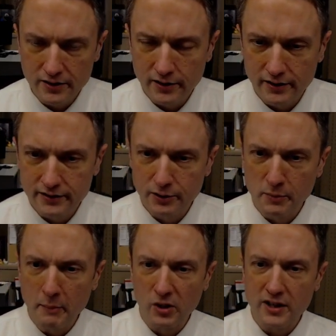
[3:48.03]
You
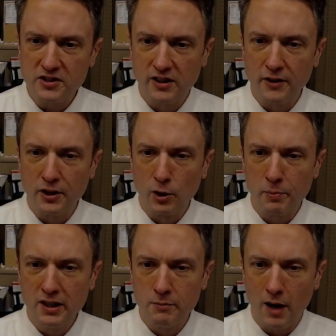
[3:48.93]
remember yesterday, the
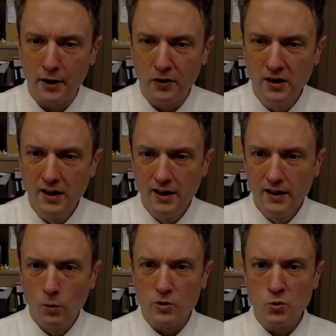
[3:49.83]
European model
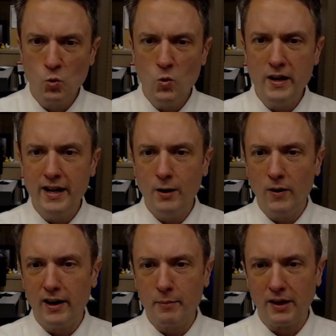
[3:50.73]
was way,
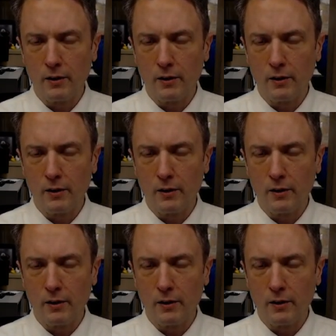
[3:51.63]
way up here.